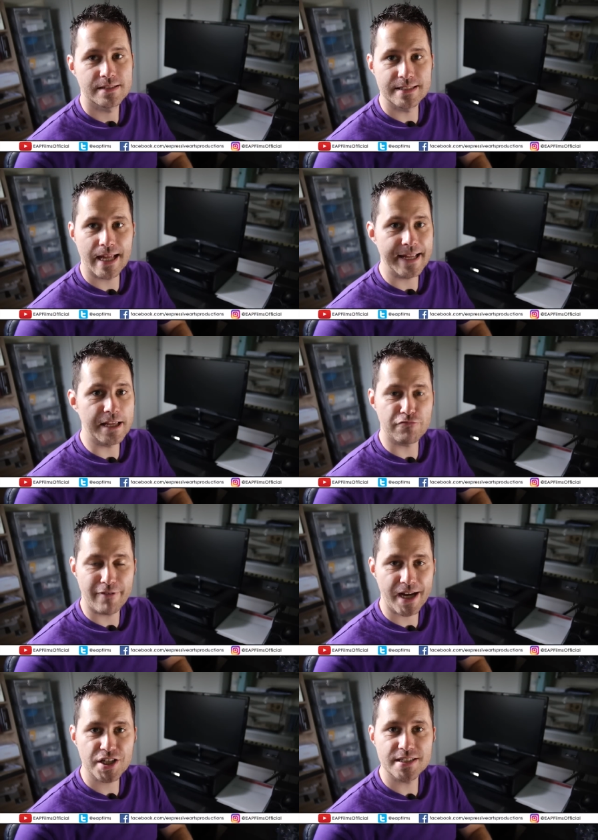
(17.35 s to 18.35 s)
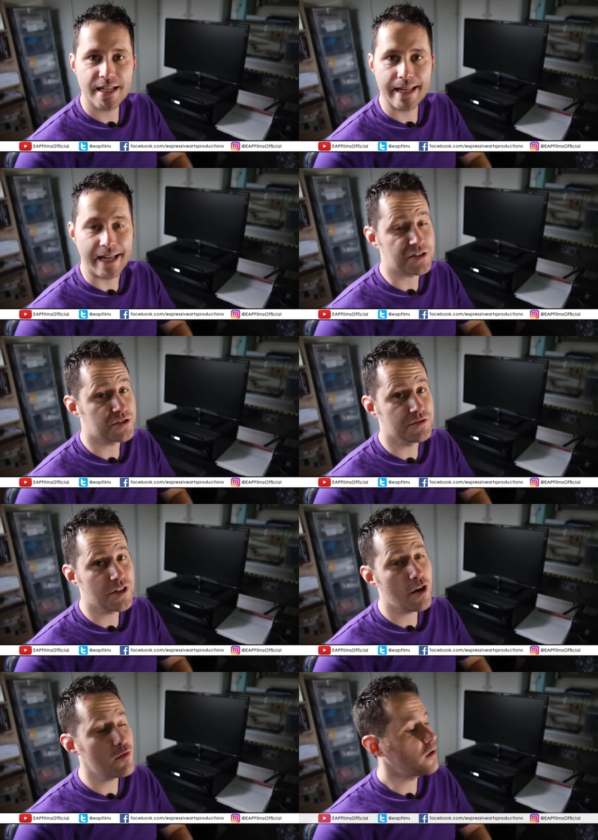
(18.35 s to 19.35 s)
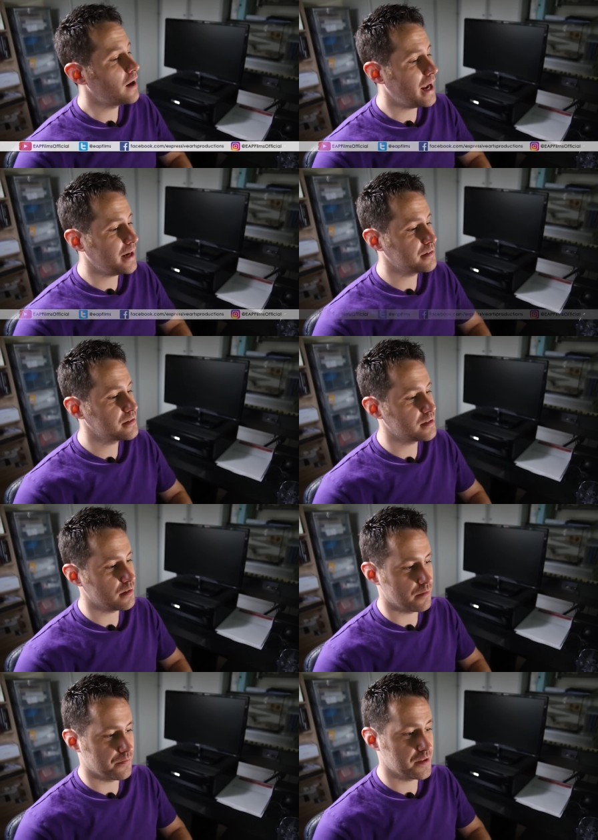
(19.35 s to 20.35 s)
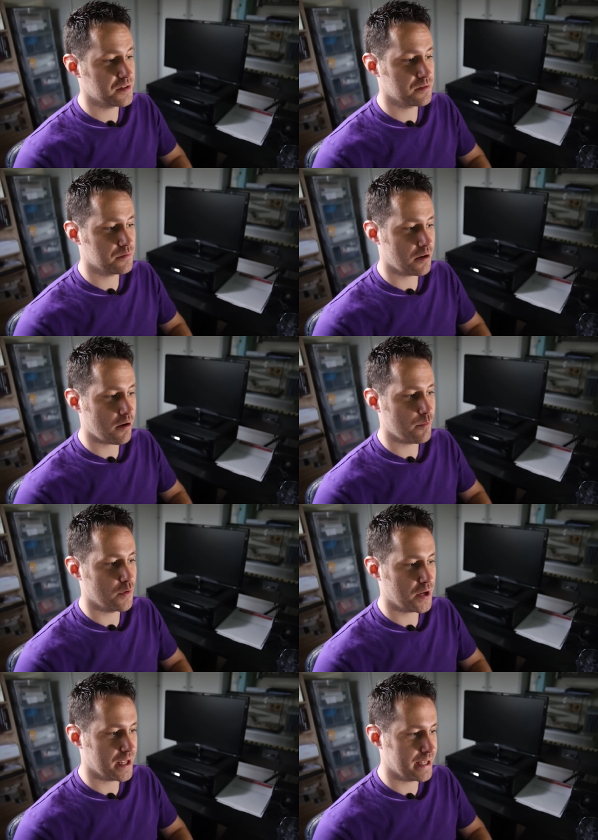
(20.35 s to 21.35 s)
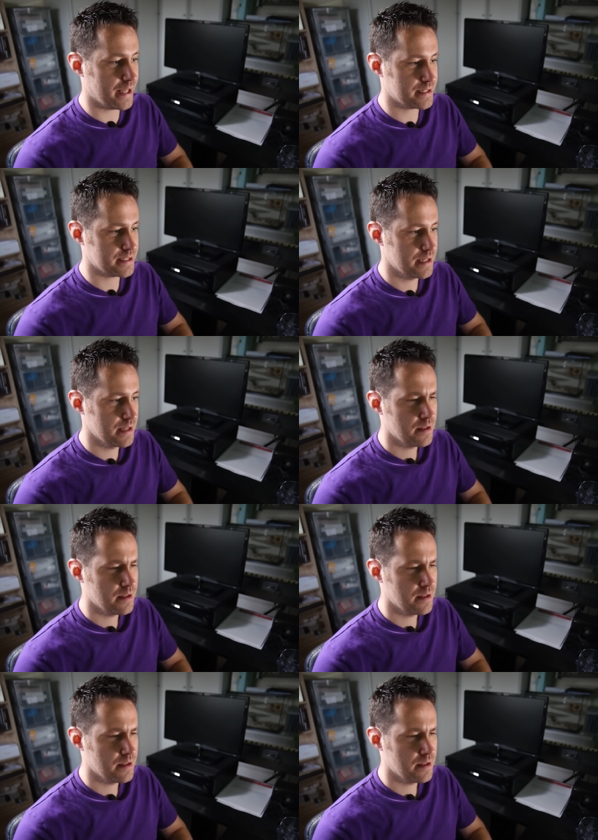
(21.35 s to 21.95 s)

Today is reaction day, as you know, and this time we're looking at